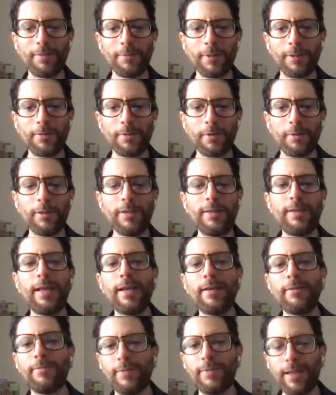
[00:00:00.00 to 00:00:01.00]
Montreal. But
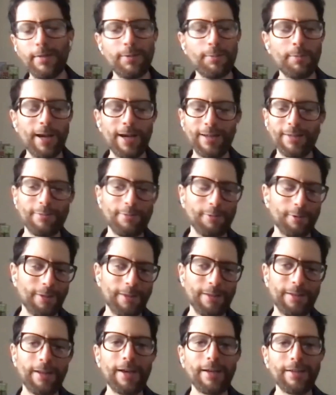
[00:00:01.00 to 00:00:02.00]
Dave's back and forth
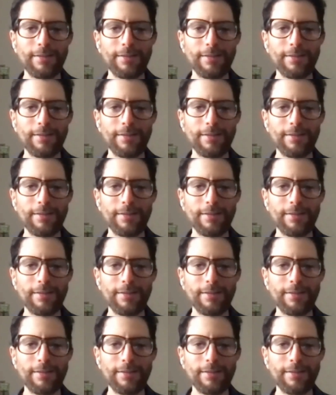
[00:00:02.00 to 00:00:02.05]
a lot.